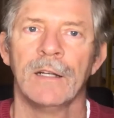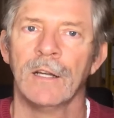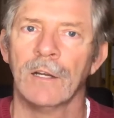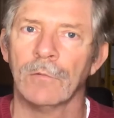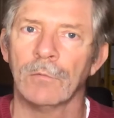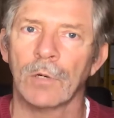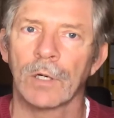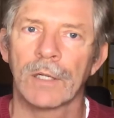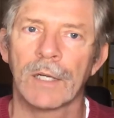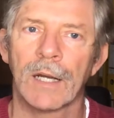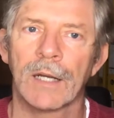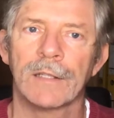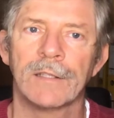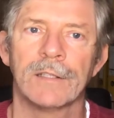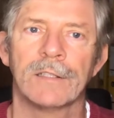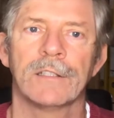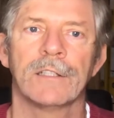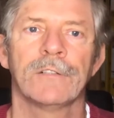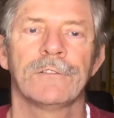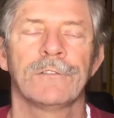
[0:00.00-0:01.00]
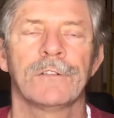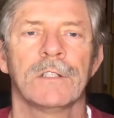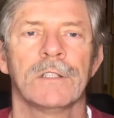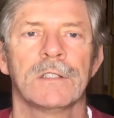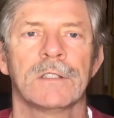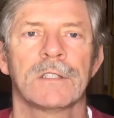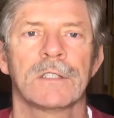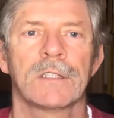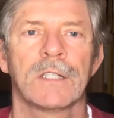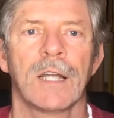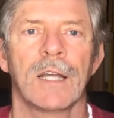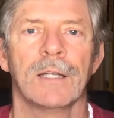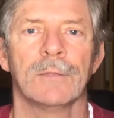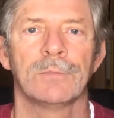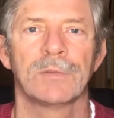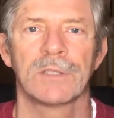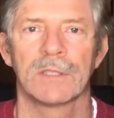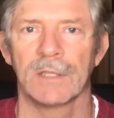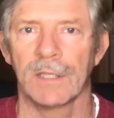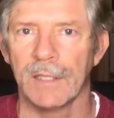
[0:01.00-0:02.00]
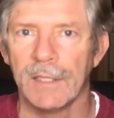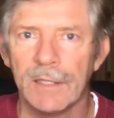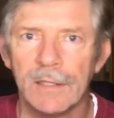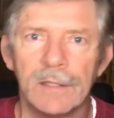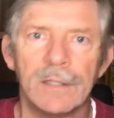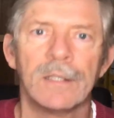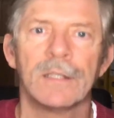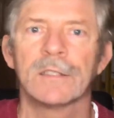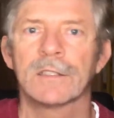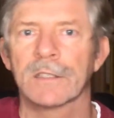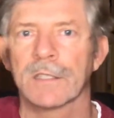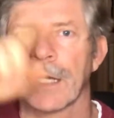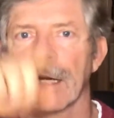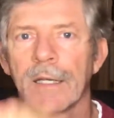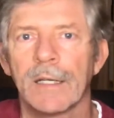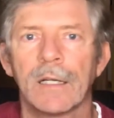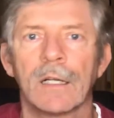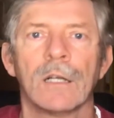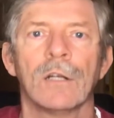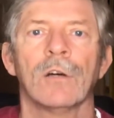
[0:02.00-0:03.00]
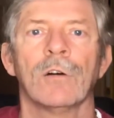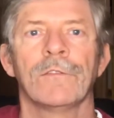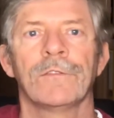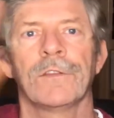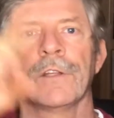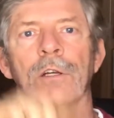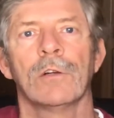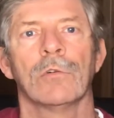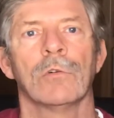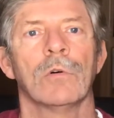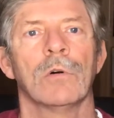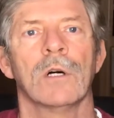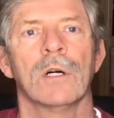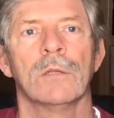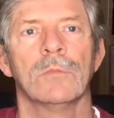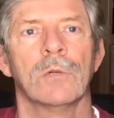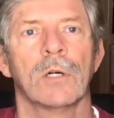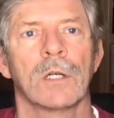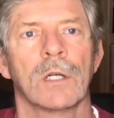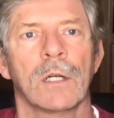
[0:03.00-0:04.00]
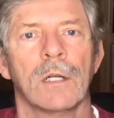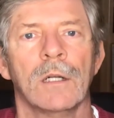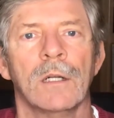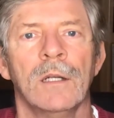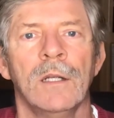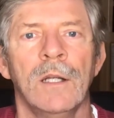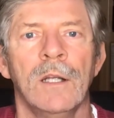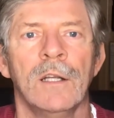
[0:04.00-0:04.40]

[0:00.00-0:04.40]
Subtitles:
what are the different steps in the cycle of the grower model